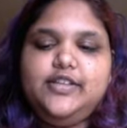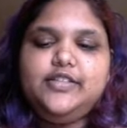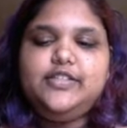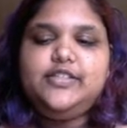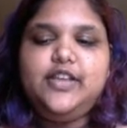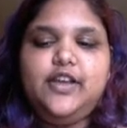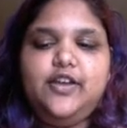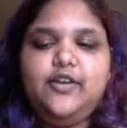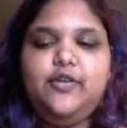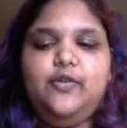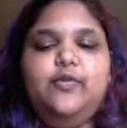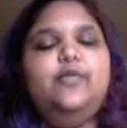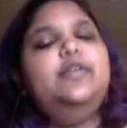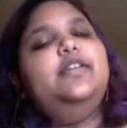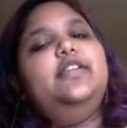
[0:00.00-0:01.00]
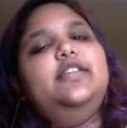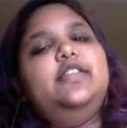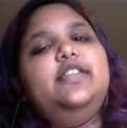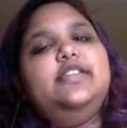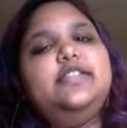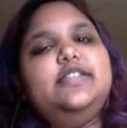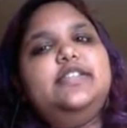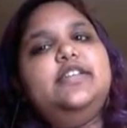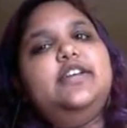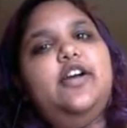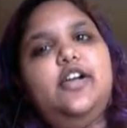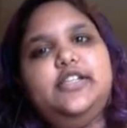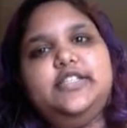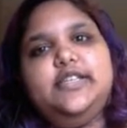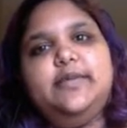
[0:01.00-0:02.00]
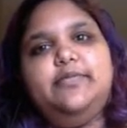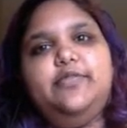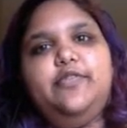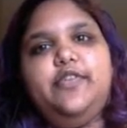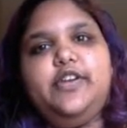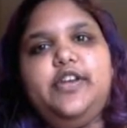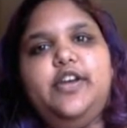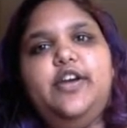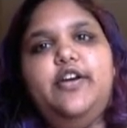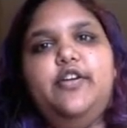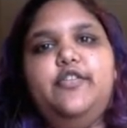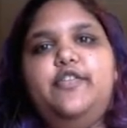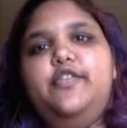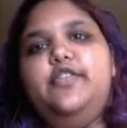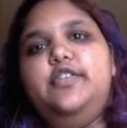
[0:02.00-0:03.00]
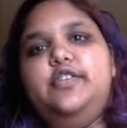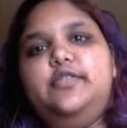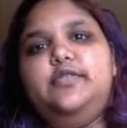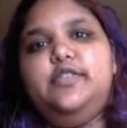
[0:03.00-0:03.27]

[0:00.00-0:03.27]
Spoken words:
So, this is a concept video of a